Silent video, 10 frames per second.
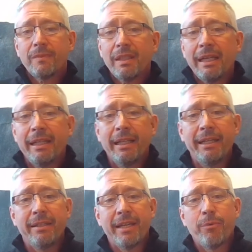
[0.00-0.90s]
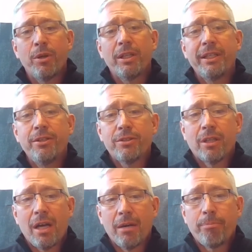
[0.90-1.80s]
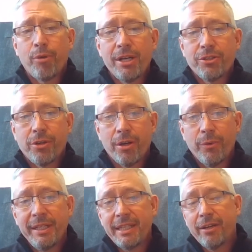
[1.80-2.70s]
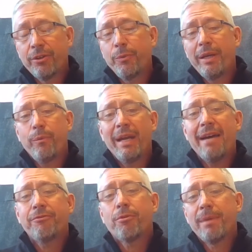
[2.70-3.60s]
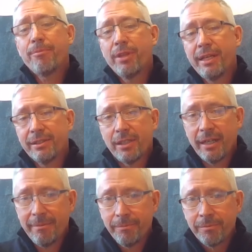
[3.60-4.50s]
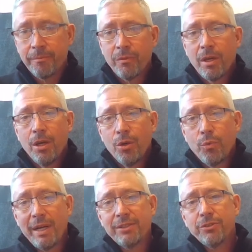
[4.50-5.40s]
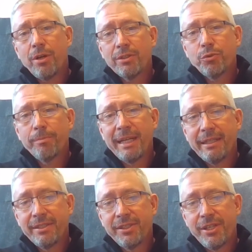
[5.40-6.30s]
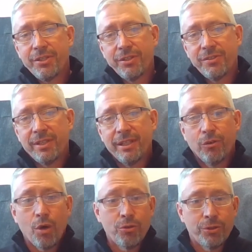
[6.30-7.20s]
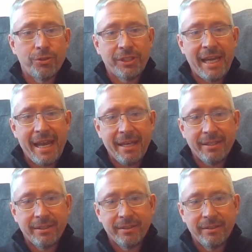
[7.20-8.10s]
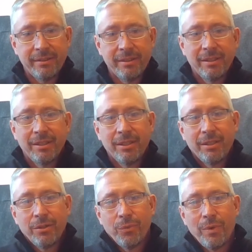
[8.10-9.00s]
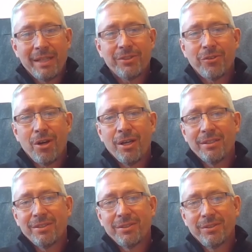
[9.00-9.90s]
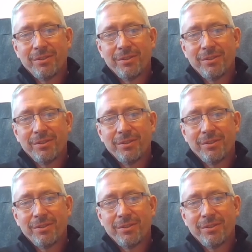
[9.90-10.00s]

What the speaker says: And they really use a lot of pressure on retail. And we have to remember this, all right? Restaurants will make decisions that grocers can't. Restaurants